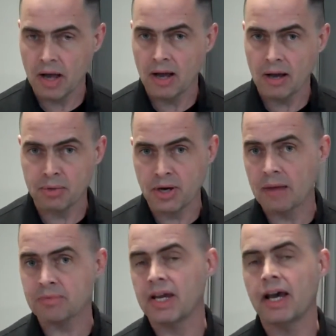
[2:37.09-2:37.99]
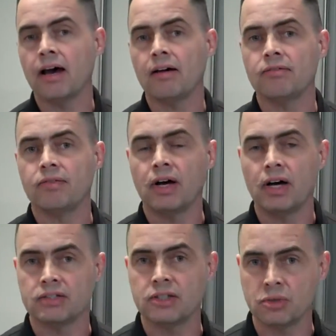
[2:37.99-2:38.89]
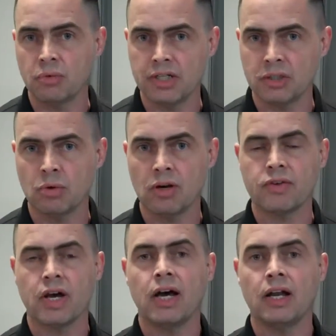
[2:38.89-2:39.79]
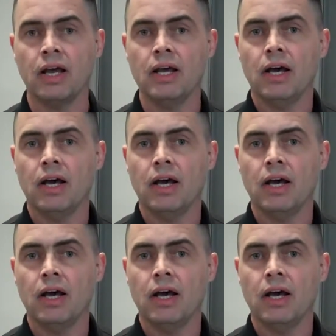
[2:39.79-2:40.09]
Perhaps I have a situation where I've got